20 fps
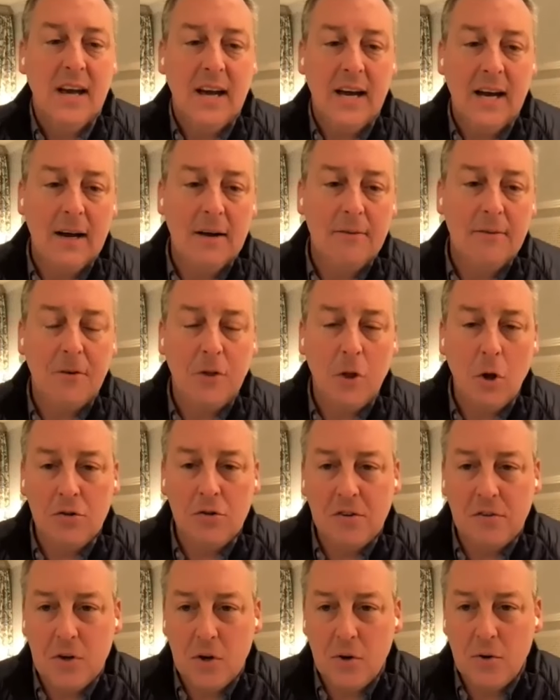uh, for
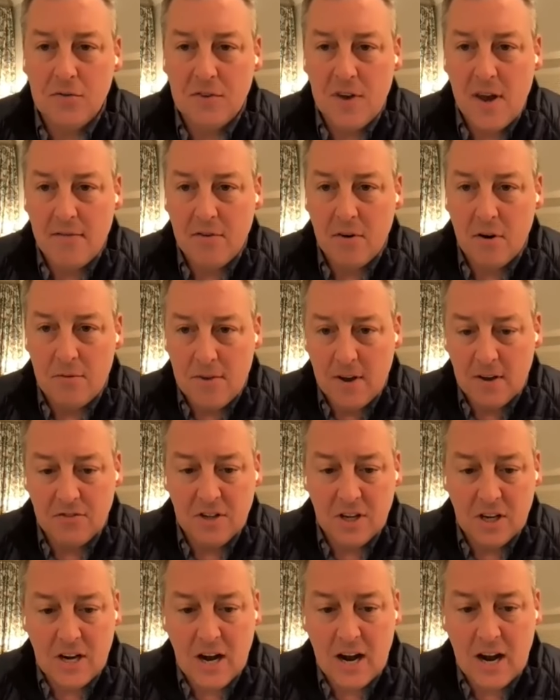those of you who've never
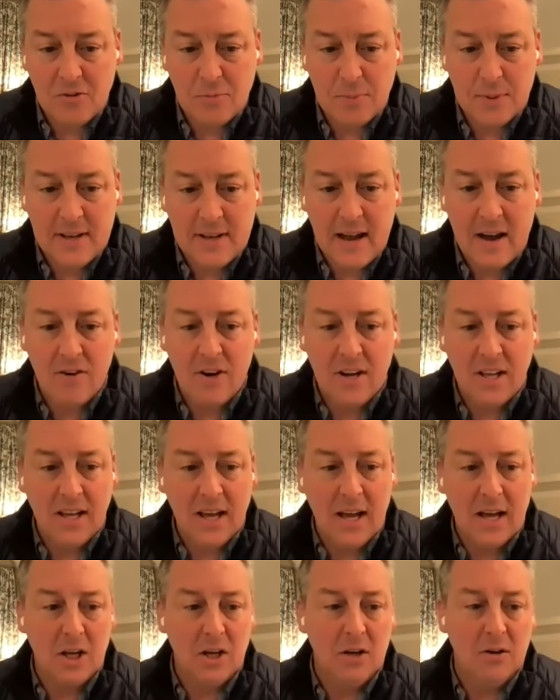invested in hospitality
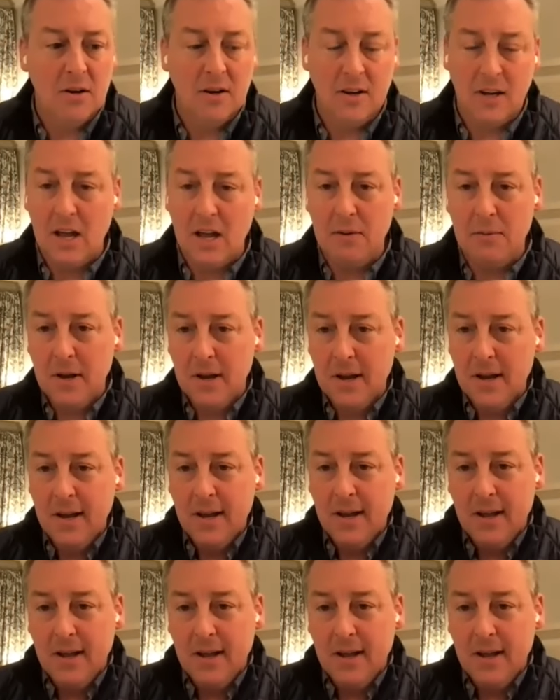yet, you, again,